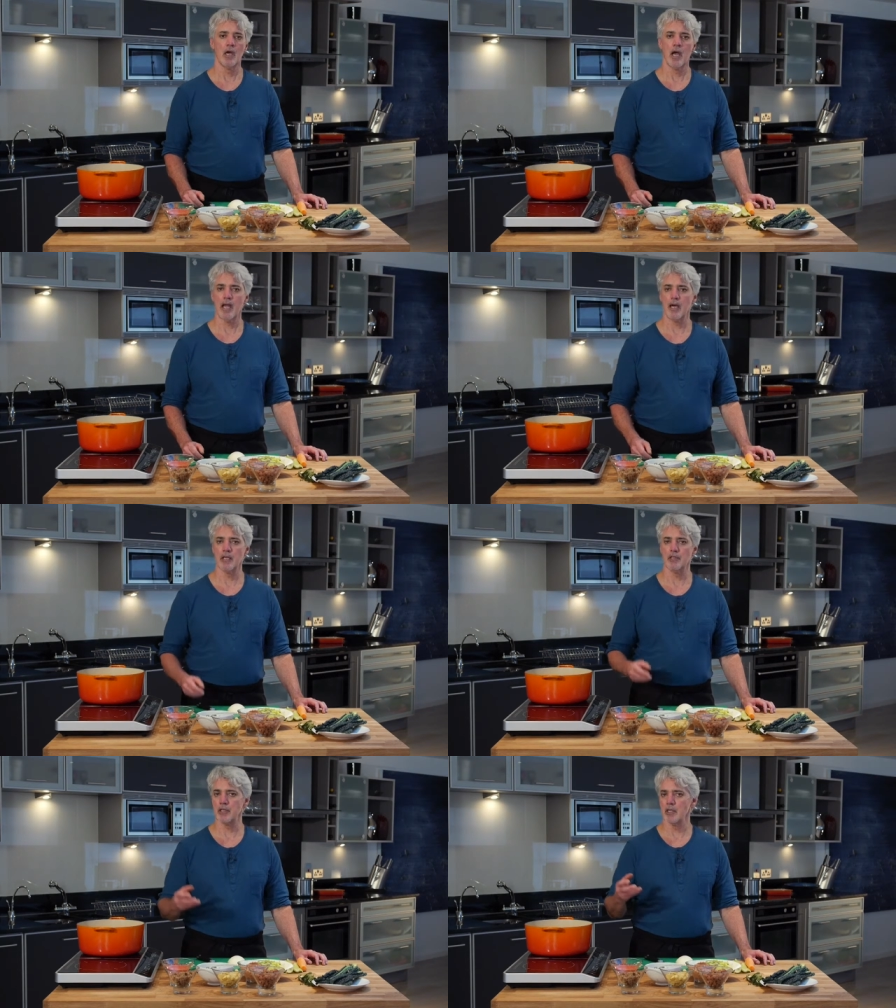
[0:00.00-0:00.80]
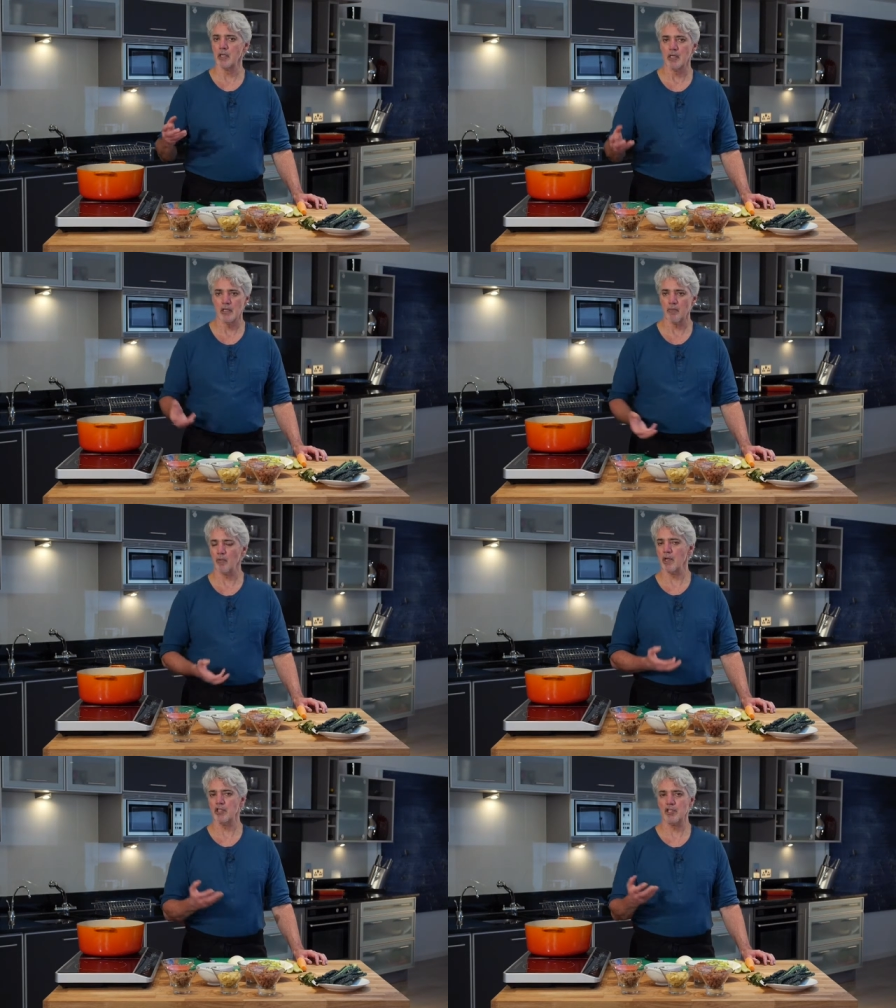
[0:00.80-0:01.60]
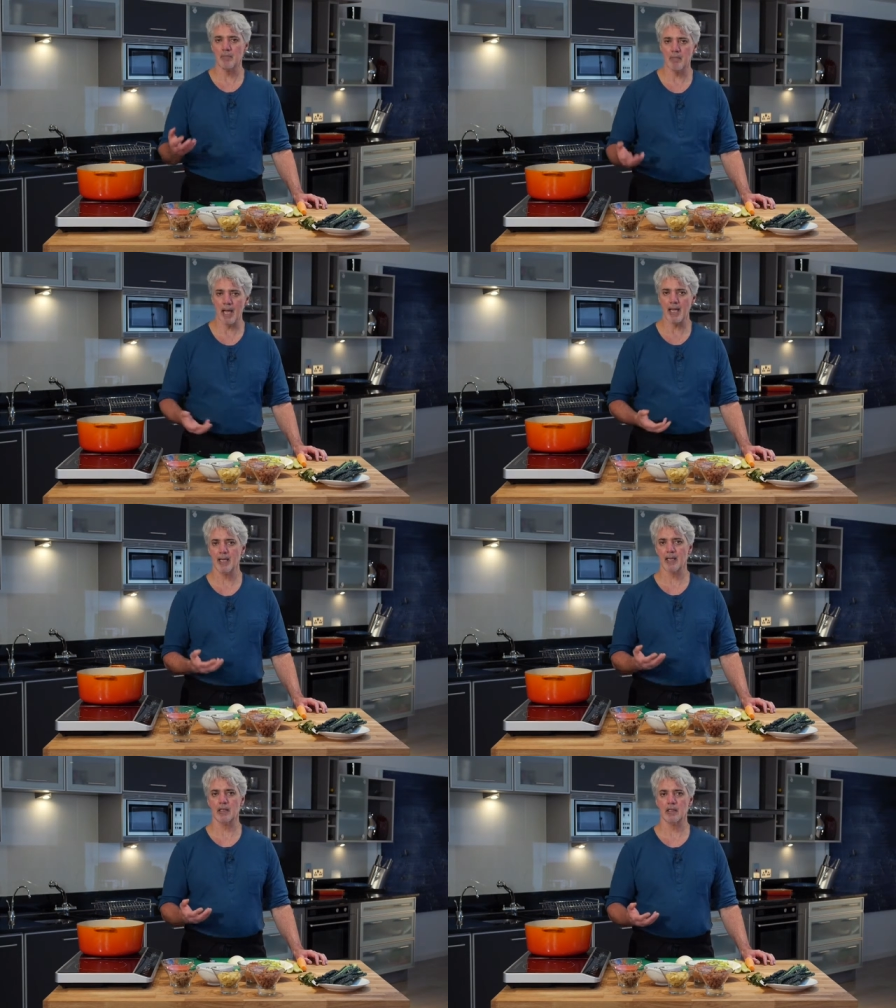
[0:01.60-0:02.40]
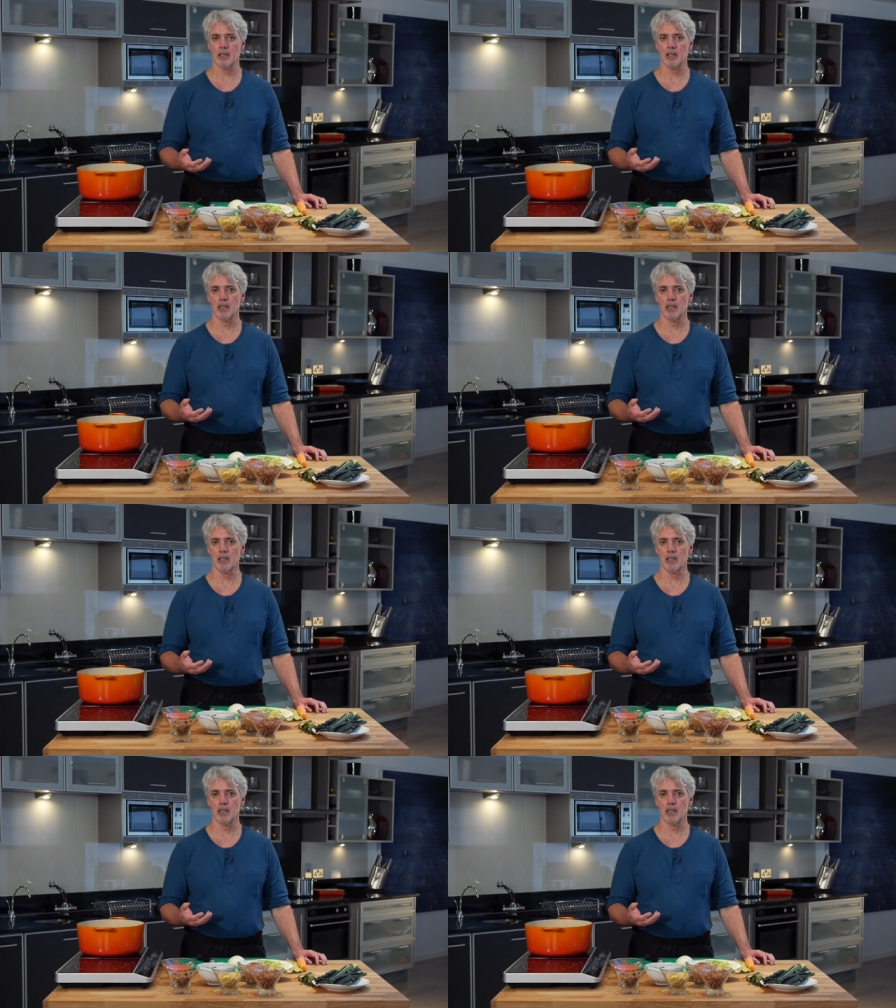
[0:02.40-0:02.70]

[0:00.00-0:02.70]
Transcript: And once you make it,